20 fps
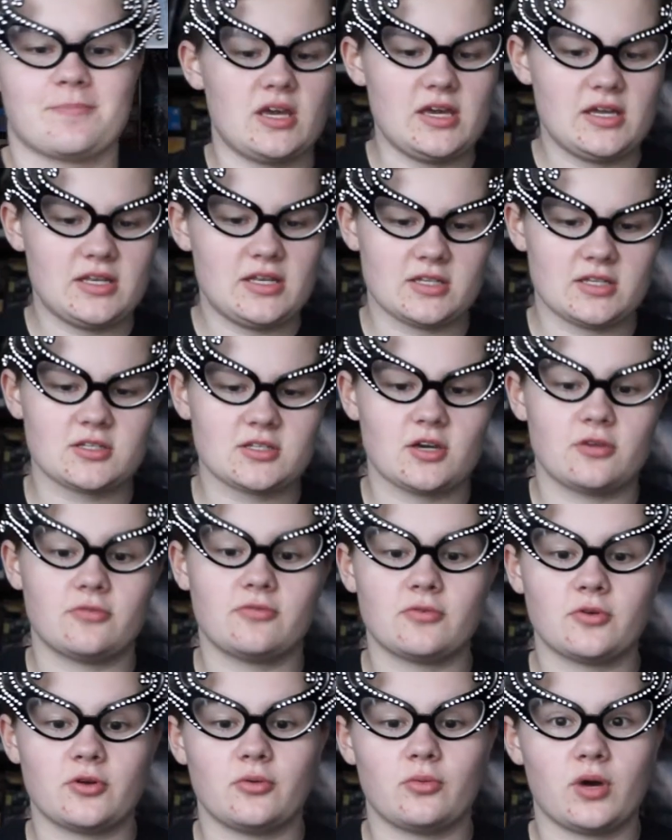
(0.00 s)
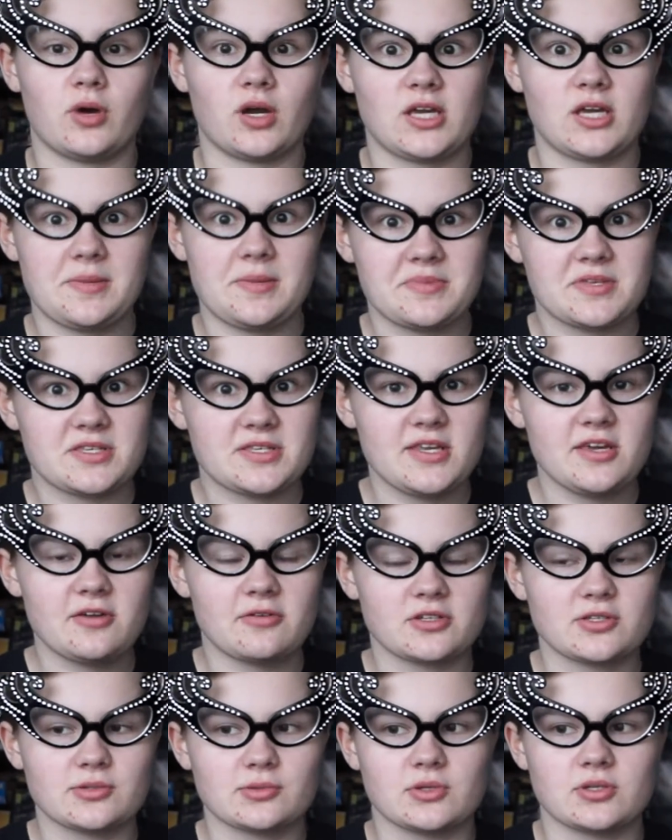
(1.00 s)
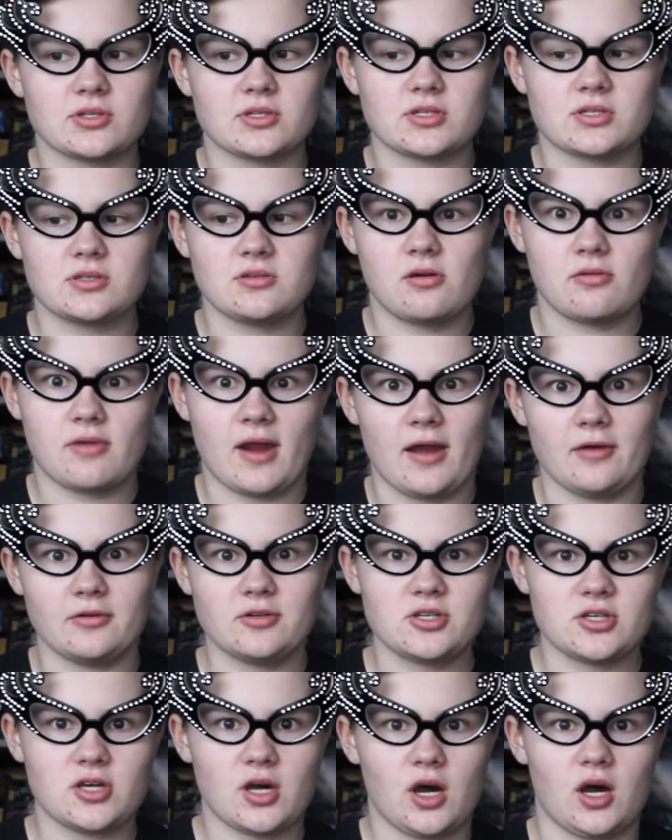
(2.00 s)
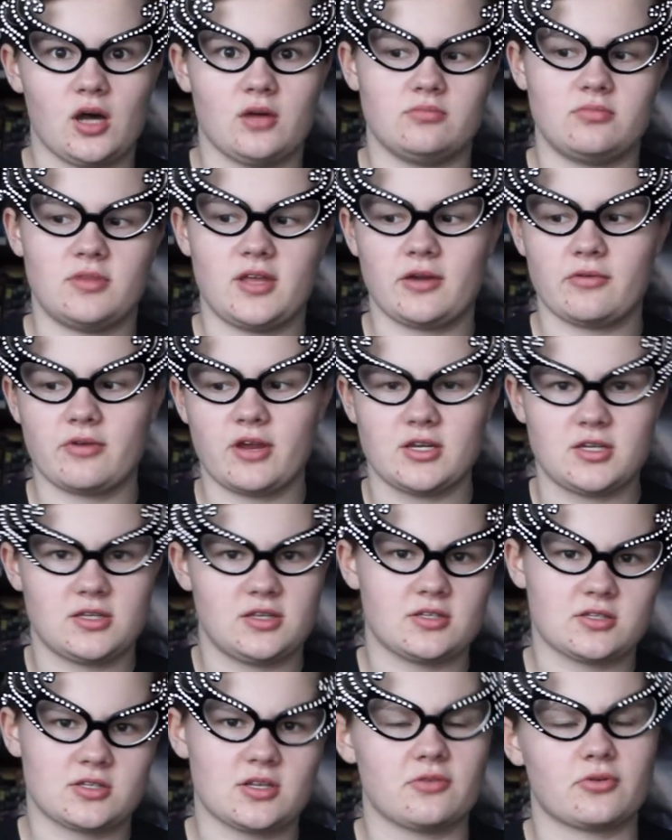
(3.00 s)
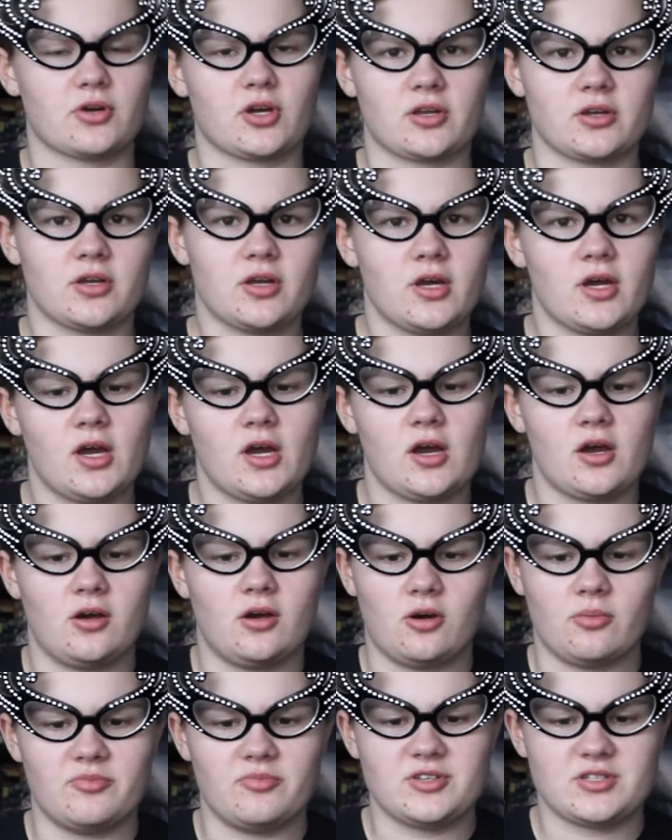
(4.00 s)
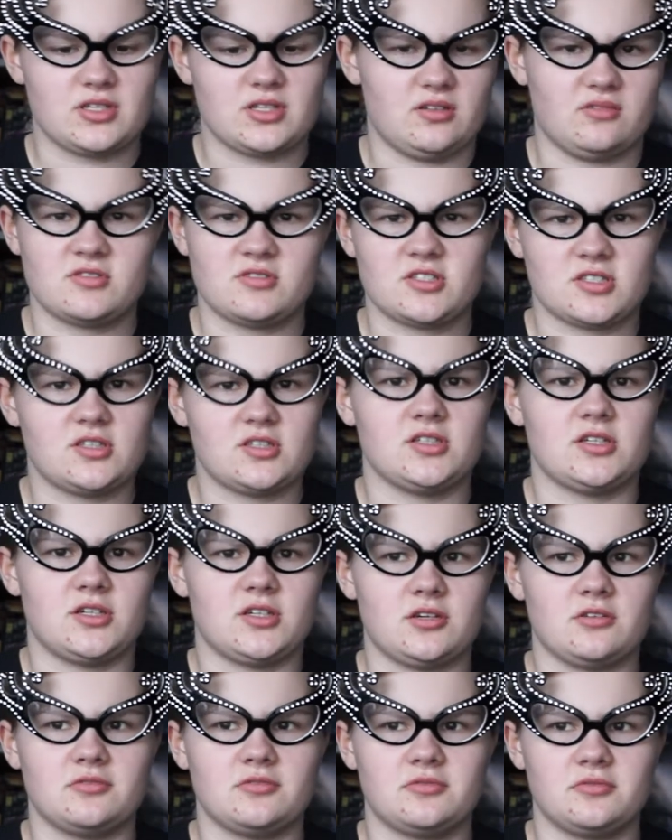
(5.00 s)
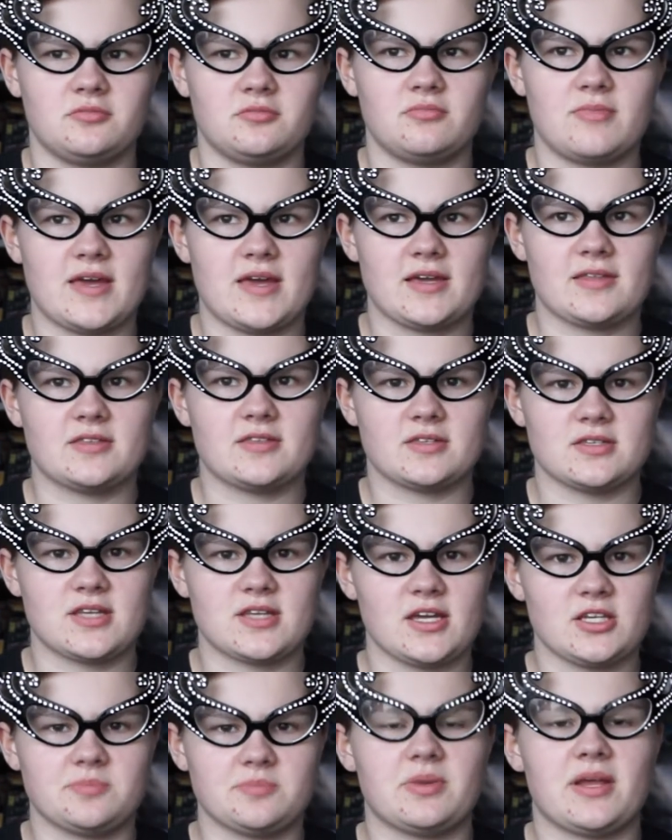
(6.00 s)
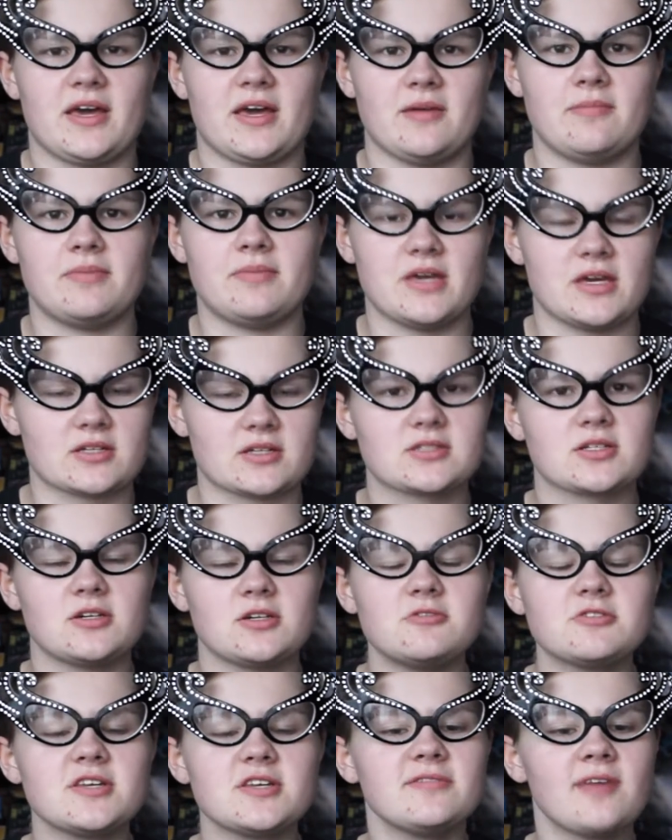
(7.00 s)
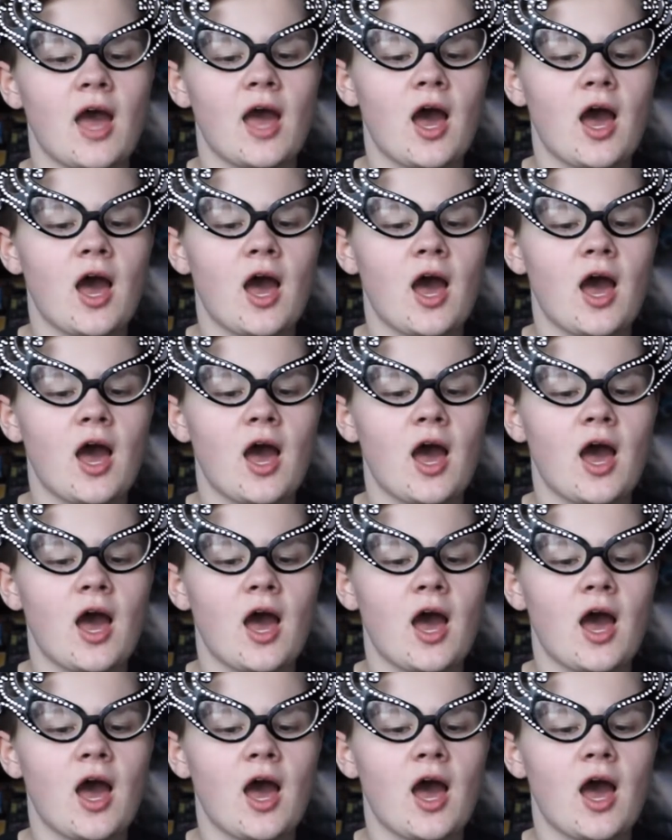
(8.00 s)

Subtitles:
It does go through why Keep the Secrets was around. They created the slogan, obviously, to, you know, make the stage play be exclusive.